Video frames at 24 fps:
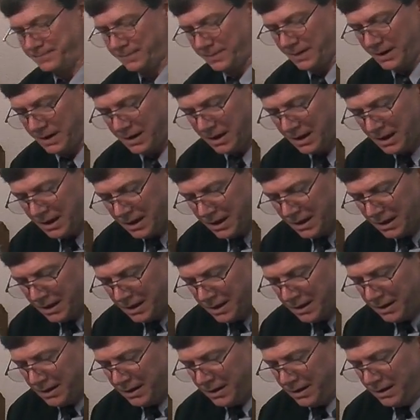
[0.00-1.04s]

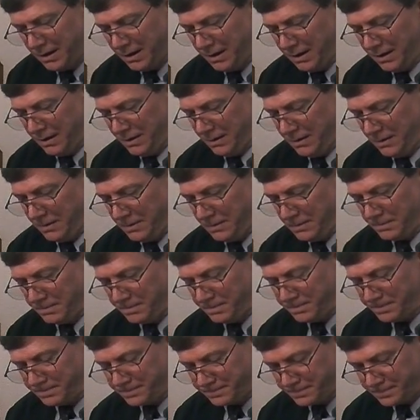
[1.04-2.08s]

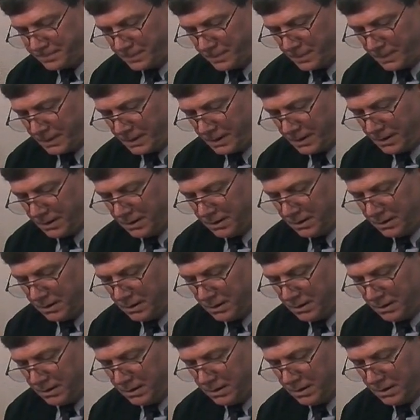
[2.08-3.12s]

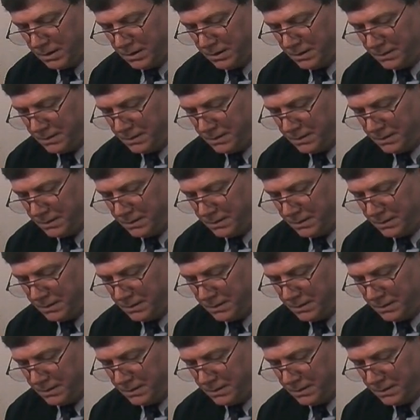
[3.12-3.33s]
[no speech]